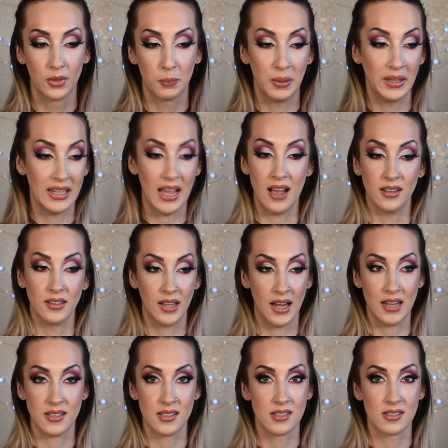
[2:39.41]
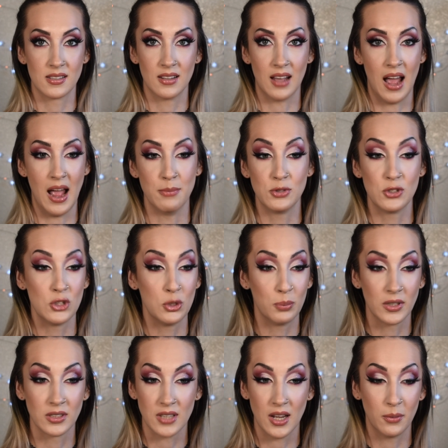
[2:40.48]
but yeah it's i'm
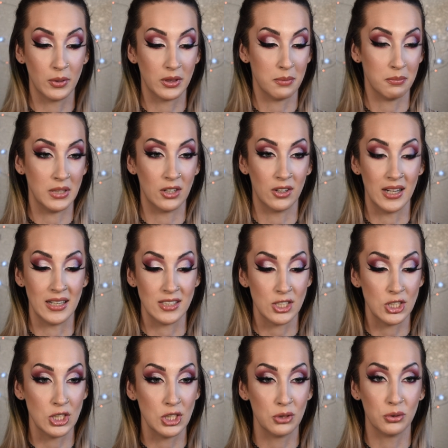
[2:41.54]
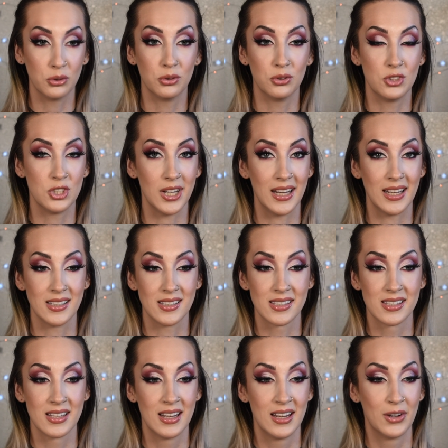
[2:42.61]
super excited with the mirror it's huge
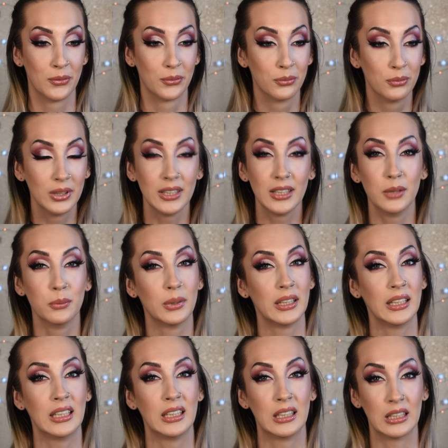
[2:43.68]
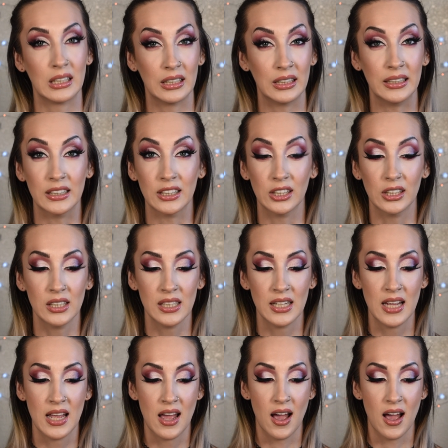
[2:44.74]
it's really really clear